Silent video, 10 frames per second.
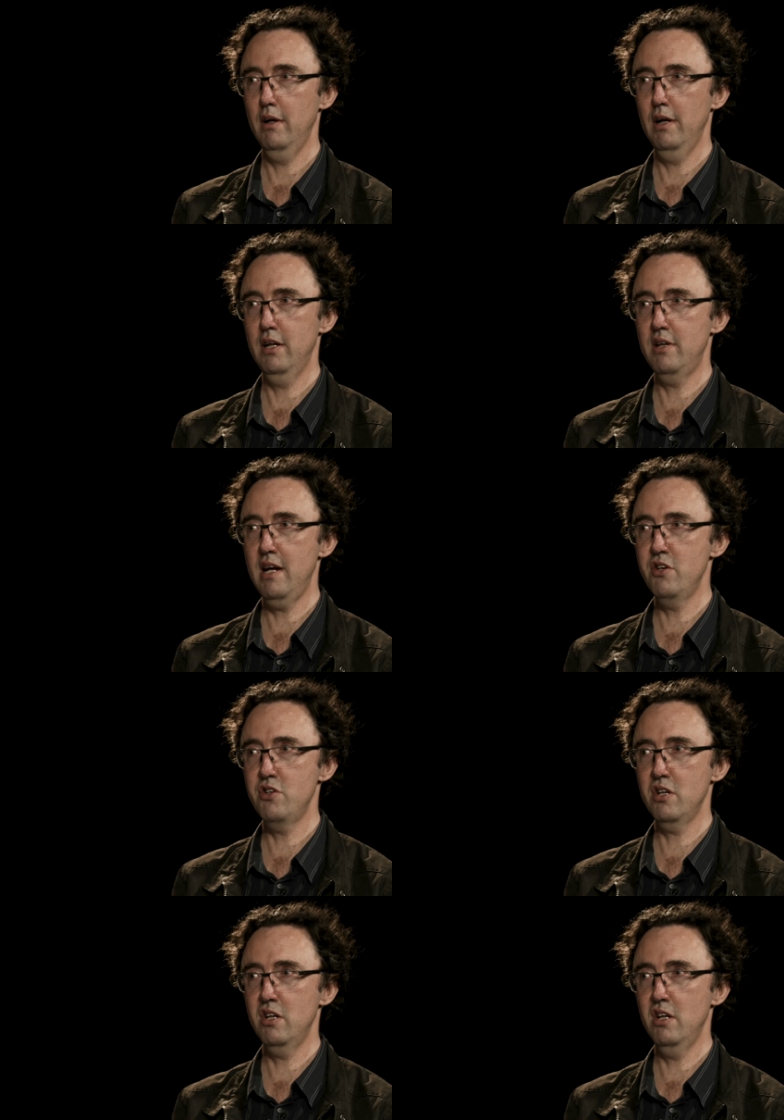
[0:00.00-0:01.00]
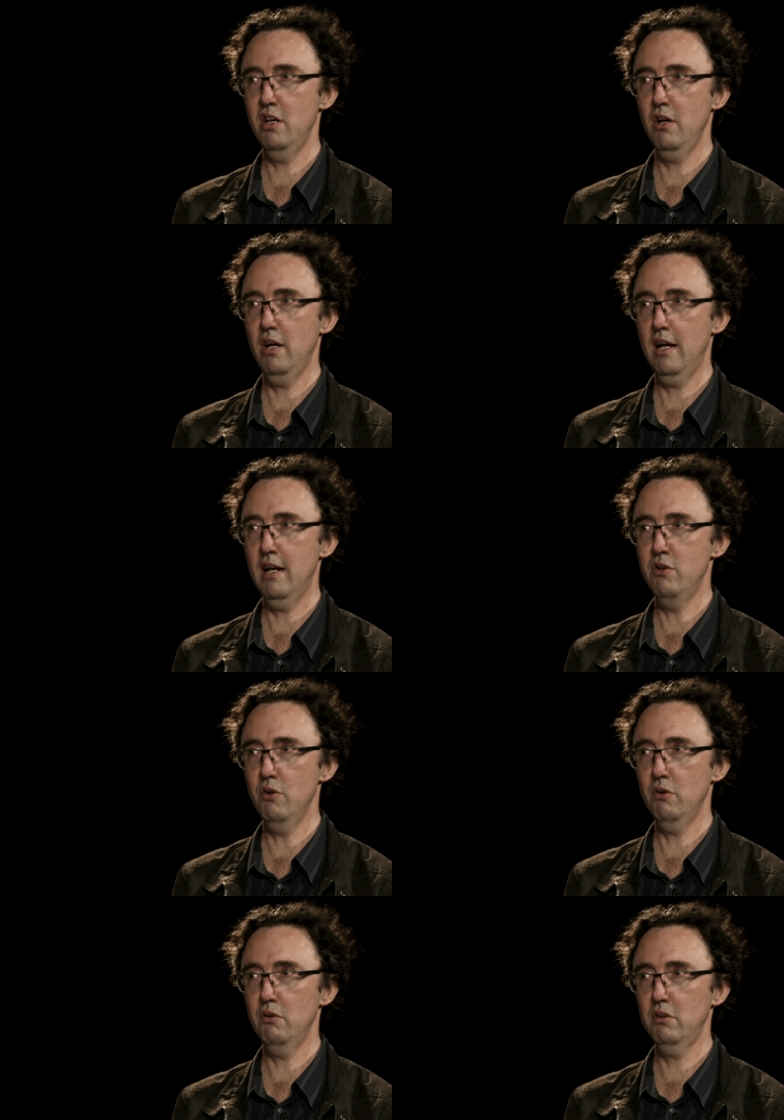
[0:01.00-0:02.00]
attention yeah. and
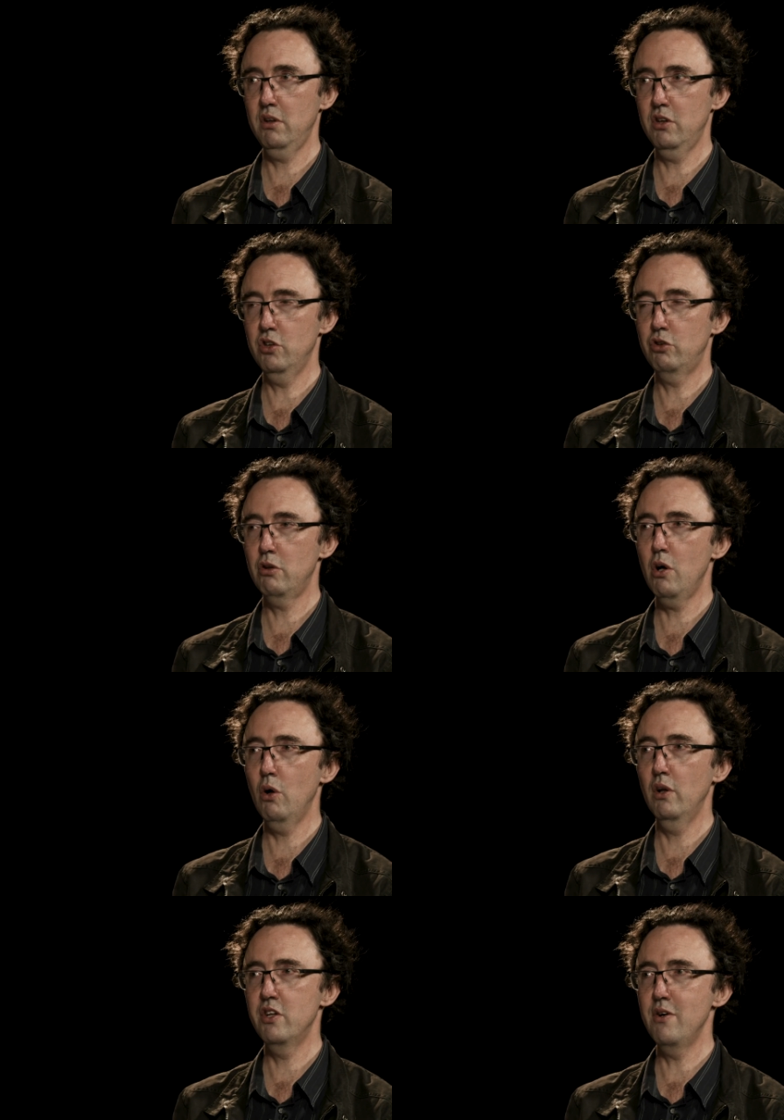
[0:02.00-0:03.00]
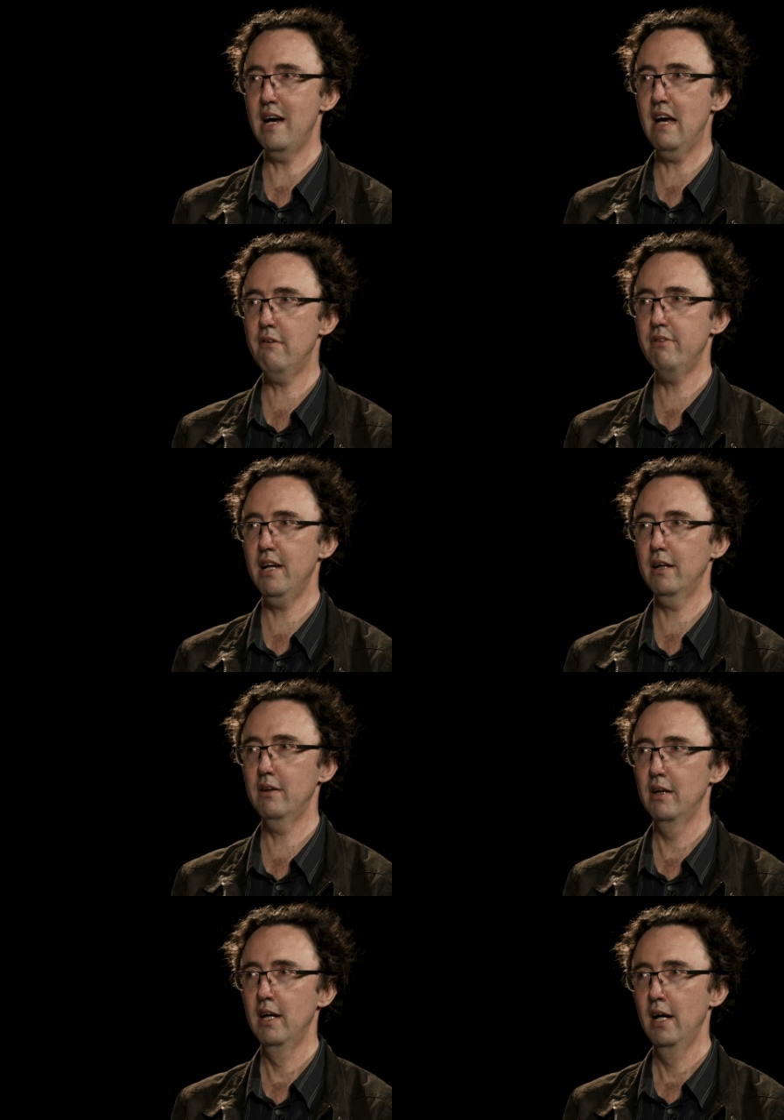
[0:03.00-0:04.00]
your control and your
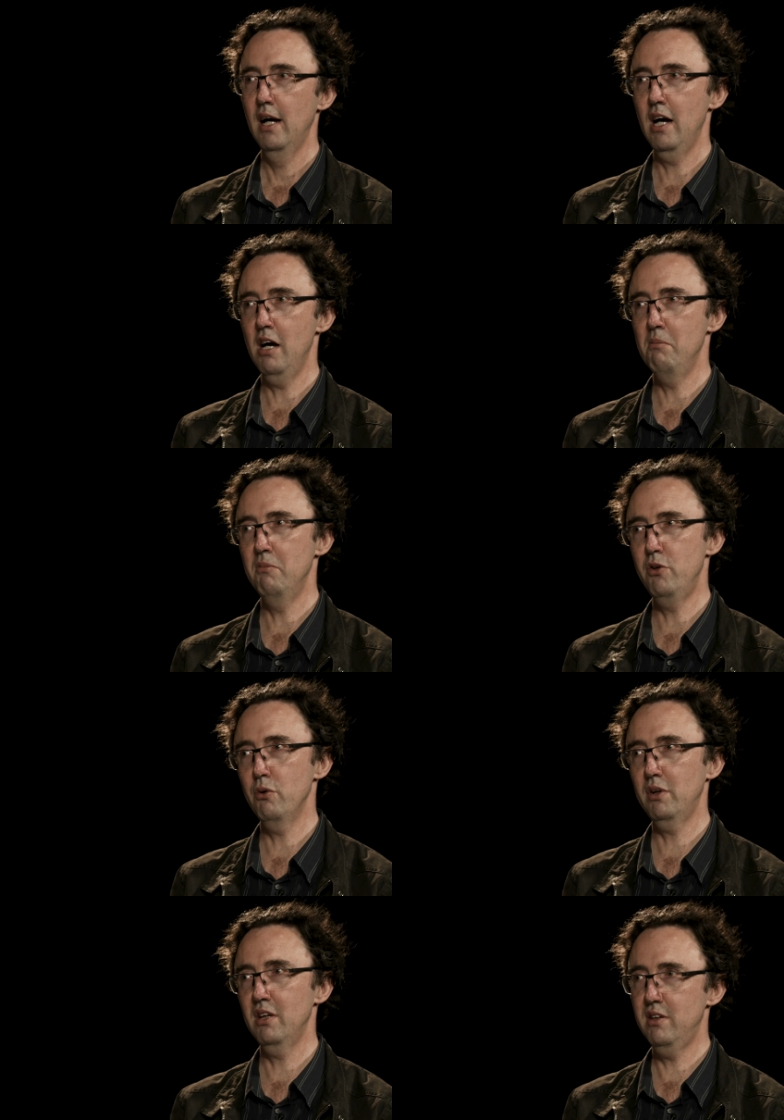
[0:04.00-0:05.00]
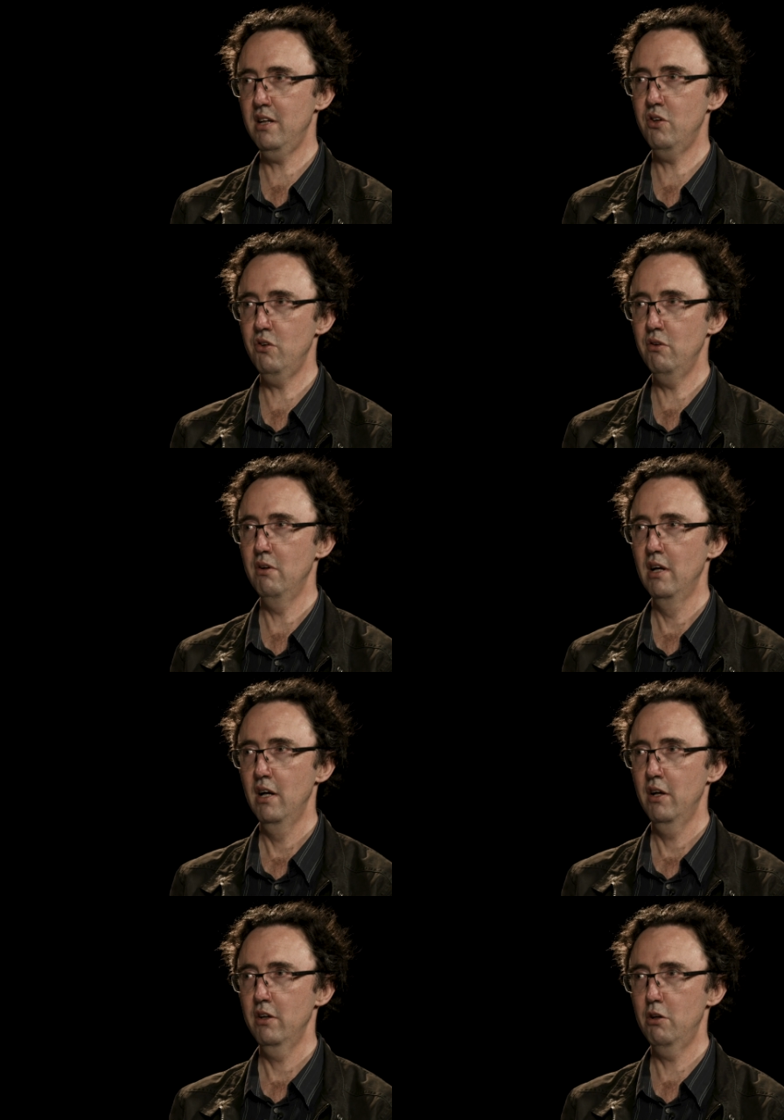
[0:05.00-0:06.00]
affect, mm. um, you'll continue
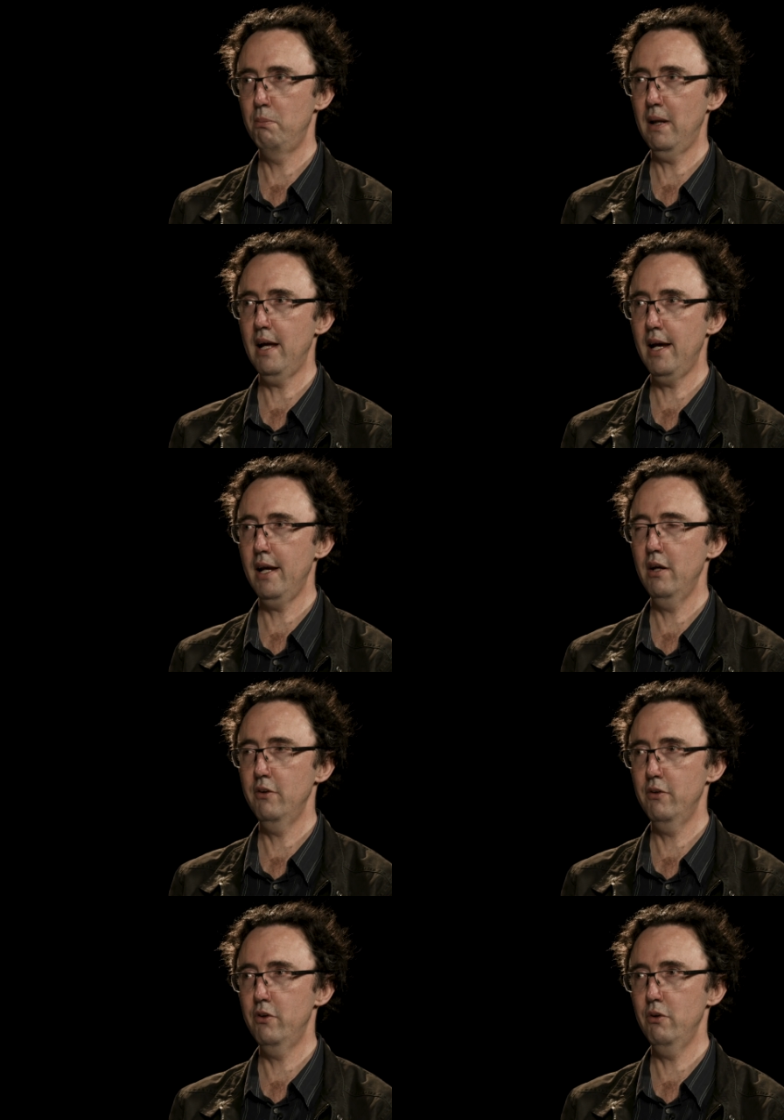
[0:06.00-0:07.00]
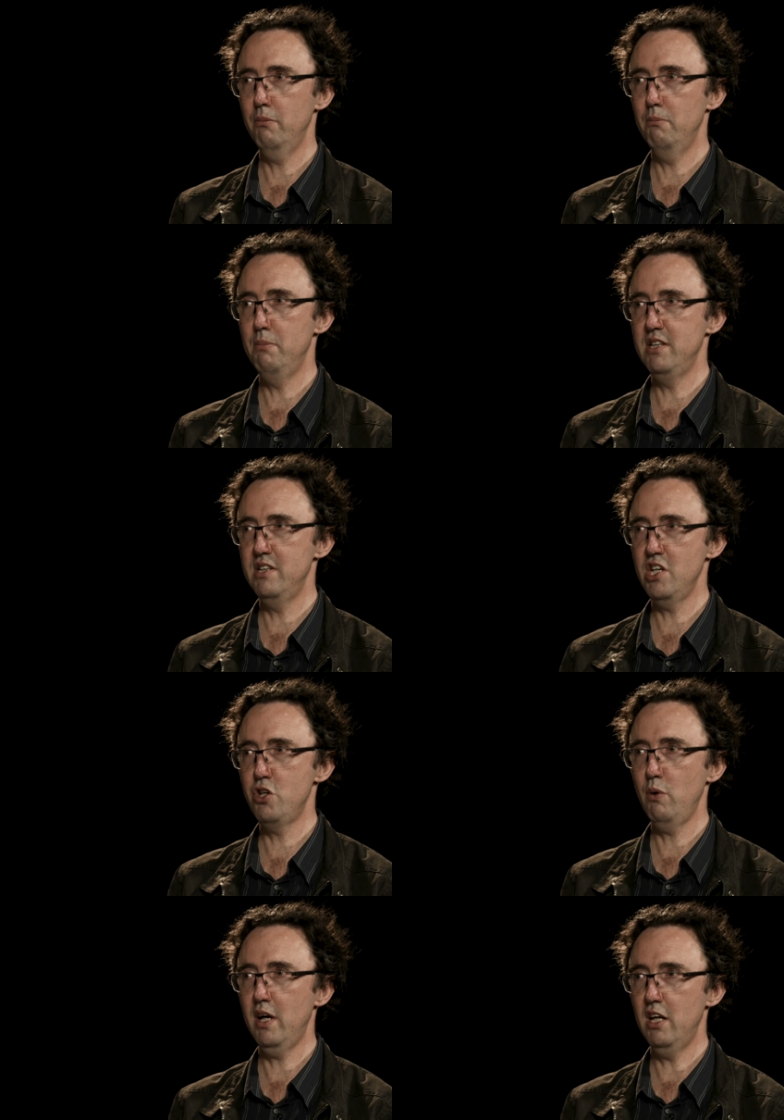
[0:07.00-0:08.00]
to play to be
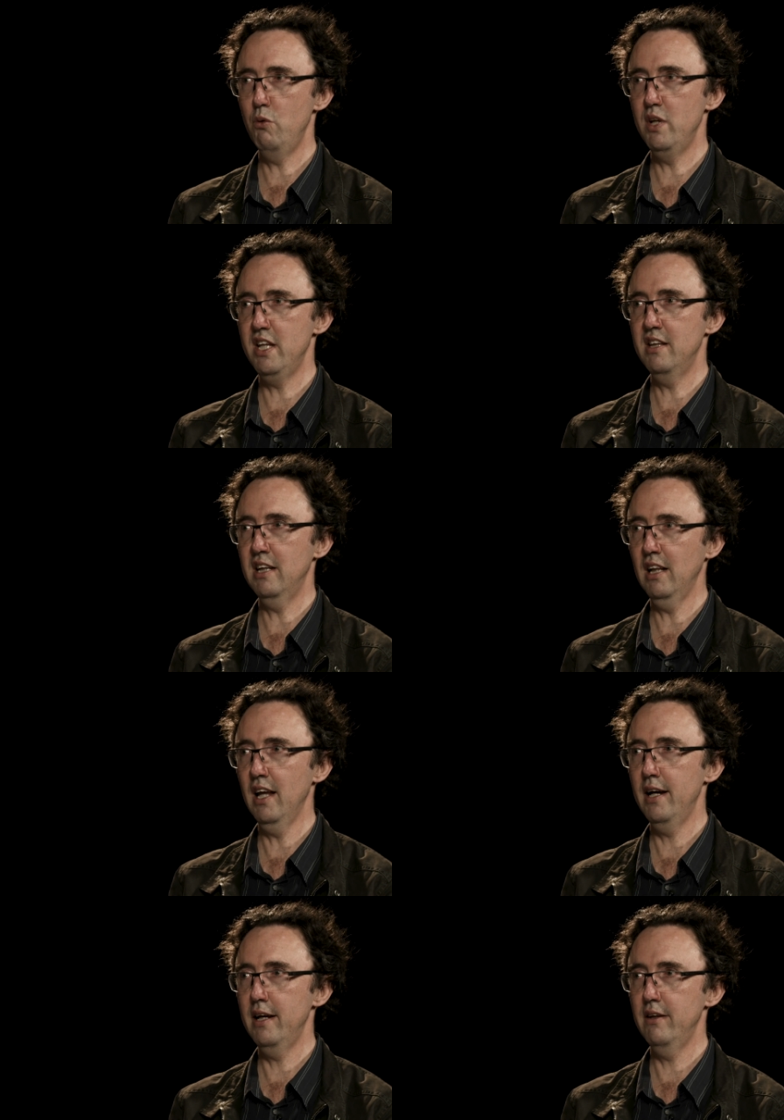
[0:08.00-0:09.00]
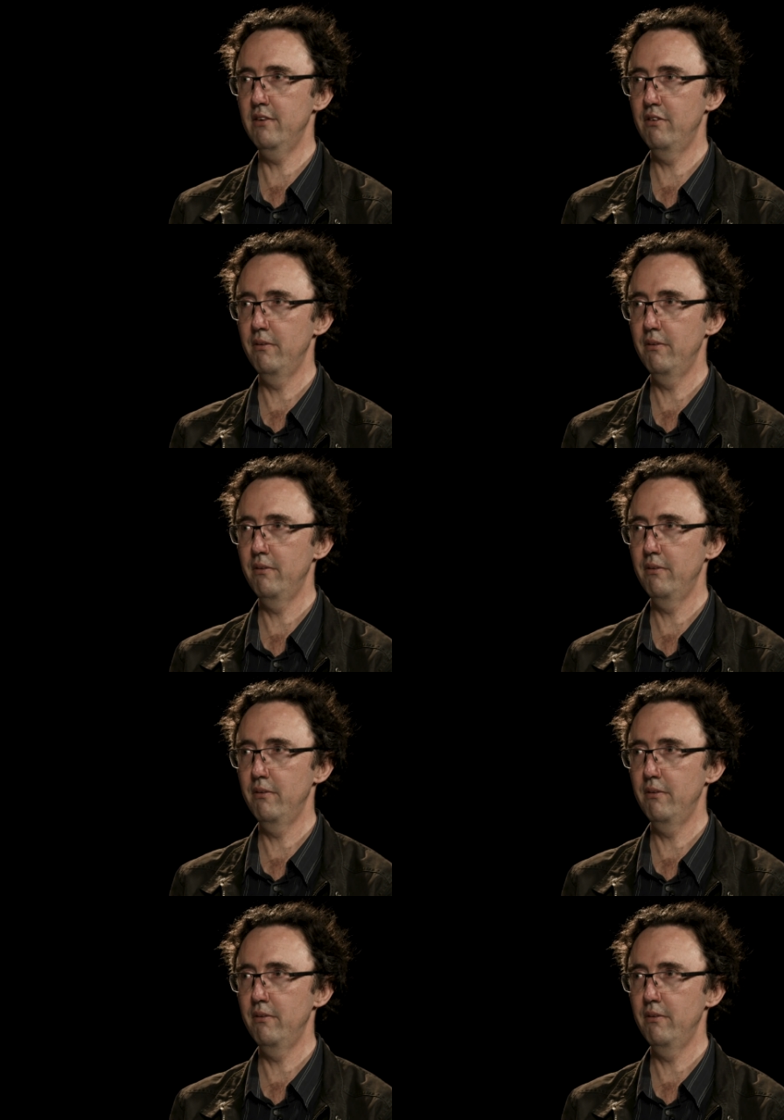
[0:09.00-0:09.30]
situated yeah. within the glaze.